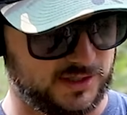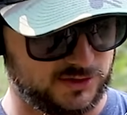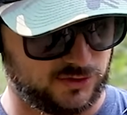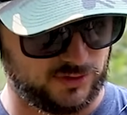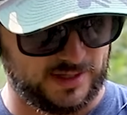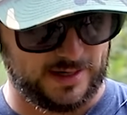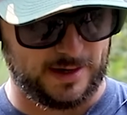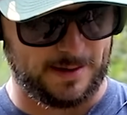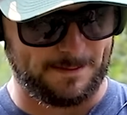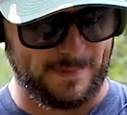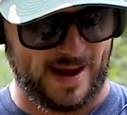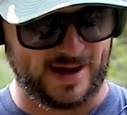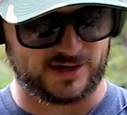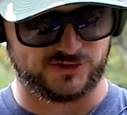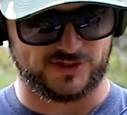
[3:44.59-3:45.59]
into the
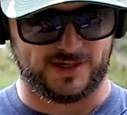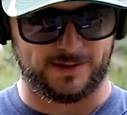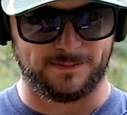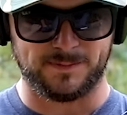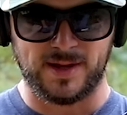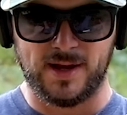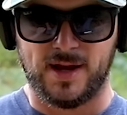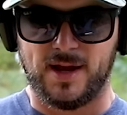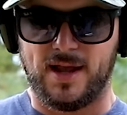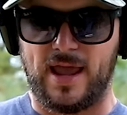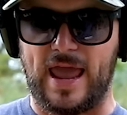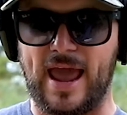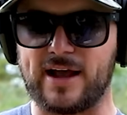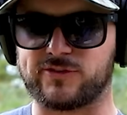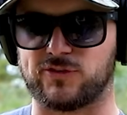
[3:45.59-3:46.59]
magazine.
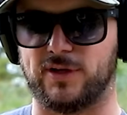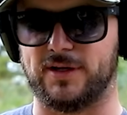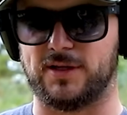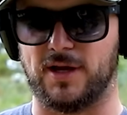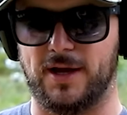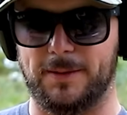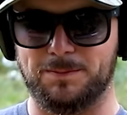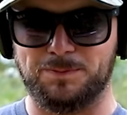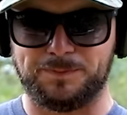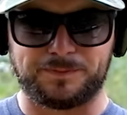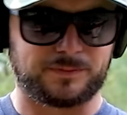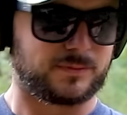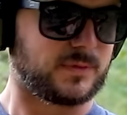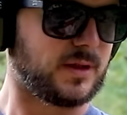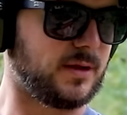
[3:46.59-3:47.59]
Excellent gun.
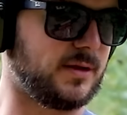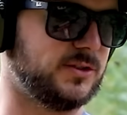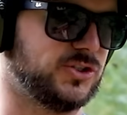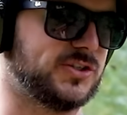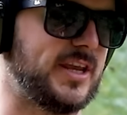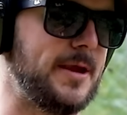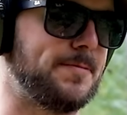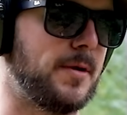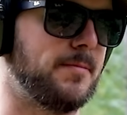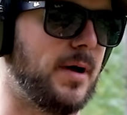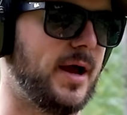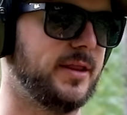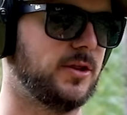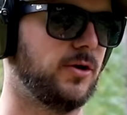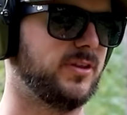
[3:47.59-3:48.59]
Just keep in
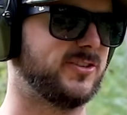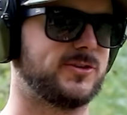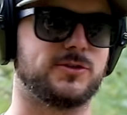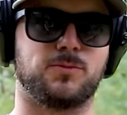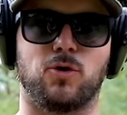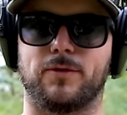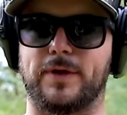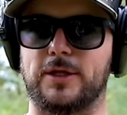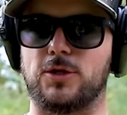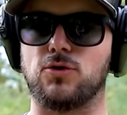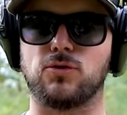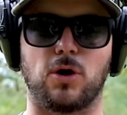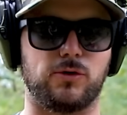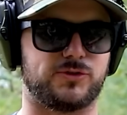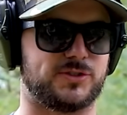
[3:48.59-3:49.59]
mind though, this is more of a
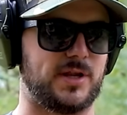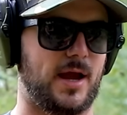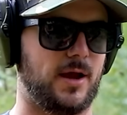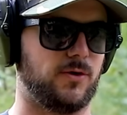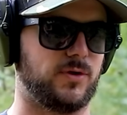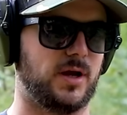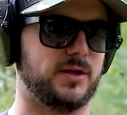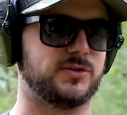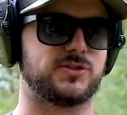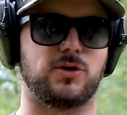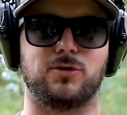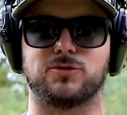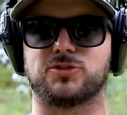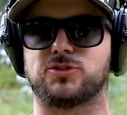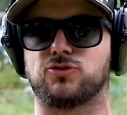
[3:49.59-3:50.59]
Yugo style gun, so
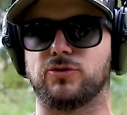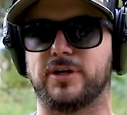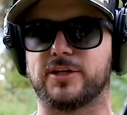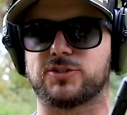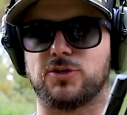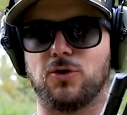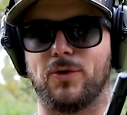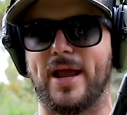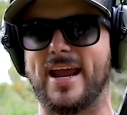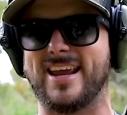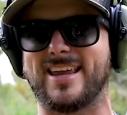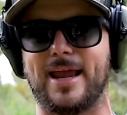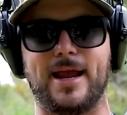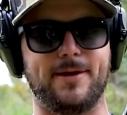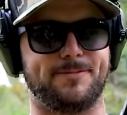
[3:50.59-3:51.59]
your traditional
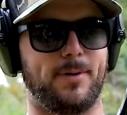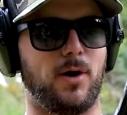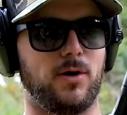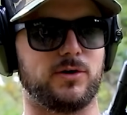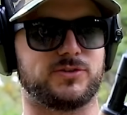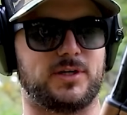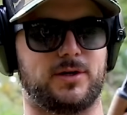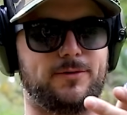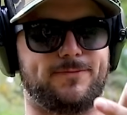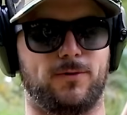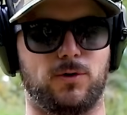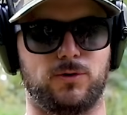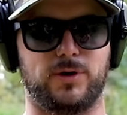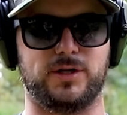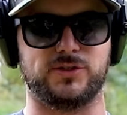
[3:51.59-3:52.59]
AK parts like your
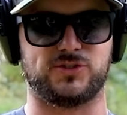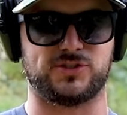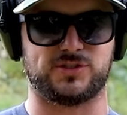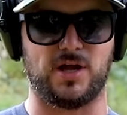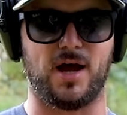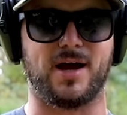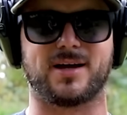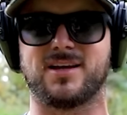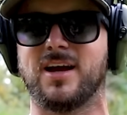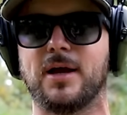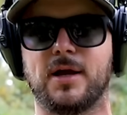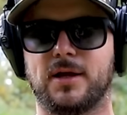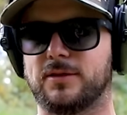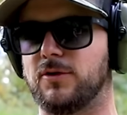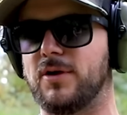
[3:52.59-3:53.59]
foreign stock,
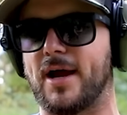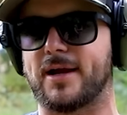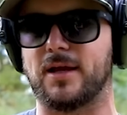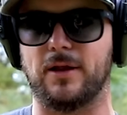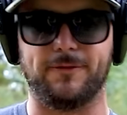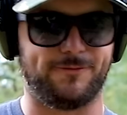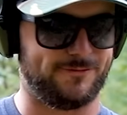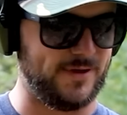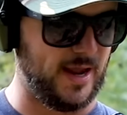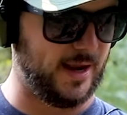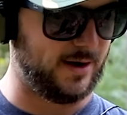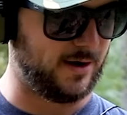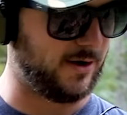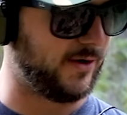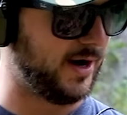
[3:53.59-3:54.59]
they're not gonna
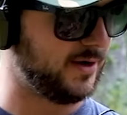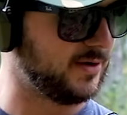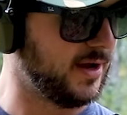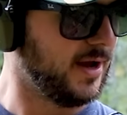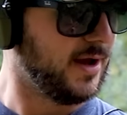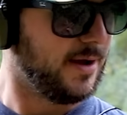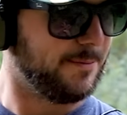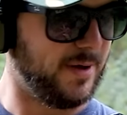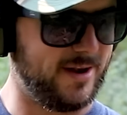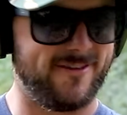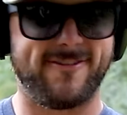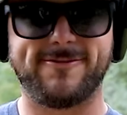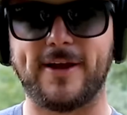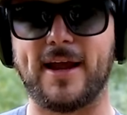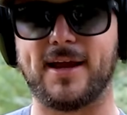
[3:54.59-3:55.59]
fit, all right? But
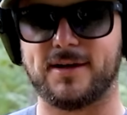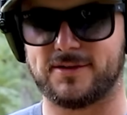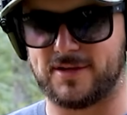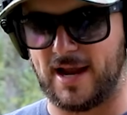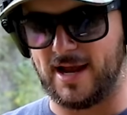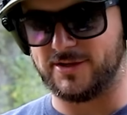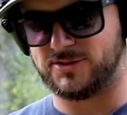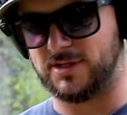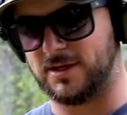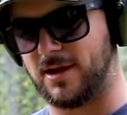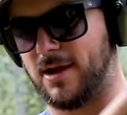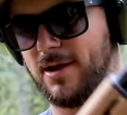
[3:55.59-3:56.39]
fantastic